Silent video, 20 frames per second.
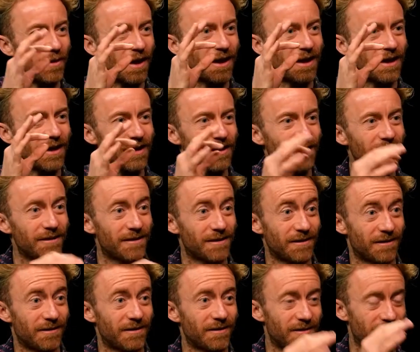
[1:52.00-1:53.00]
they
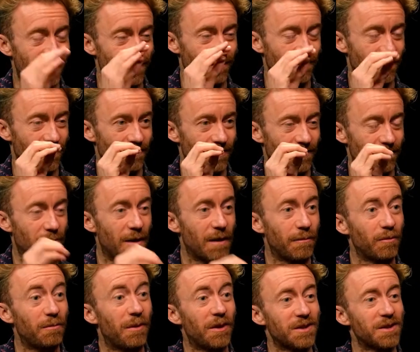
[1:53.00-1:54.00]
the, the, the
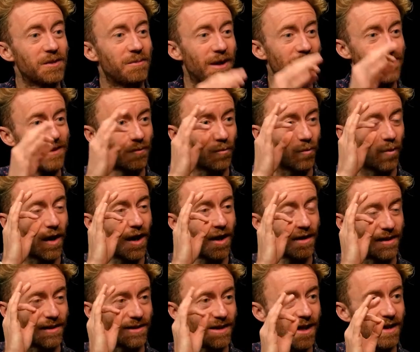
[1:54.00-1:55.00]
people participating wear
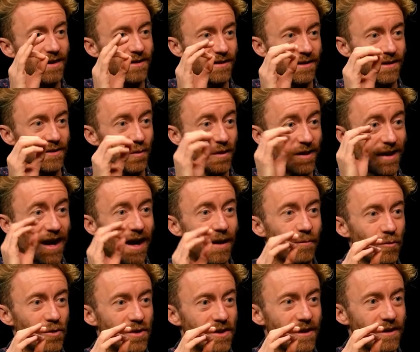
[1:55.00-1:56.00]
these lenses with mm -hmm.
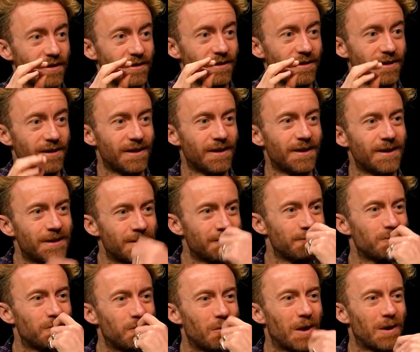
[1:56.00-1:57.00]
cameras in. Mm -hmm
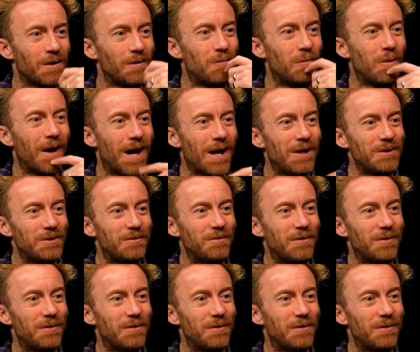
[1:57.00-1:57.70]
how do you